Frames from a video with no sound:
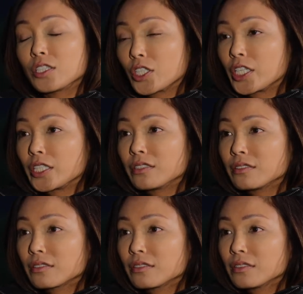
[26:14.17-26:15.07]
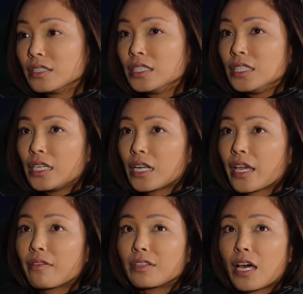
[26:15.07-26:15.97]
learn. And I
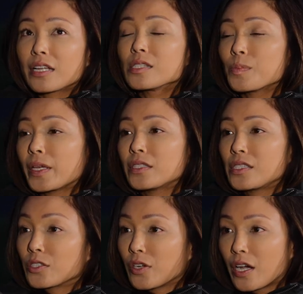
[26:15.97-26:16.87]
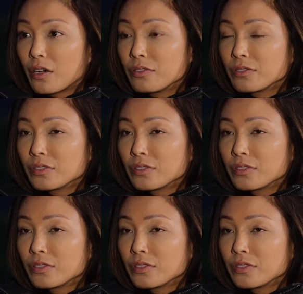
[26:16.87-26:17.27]
have a lot of space to grow.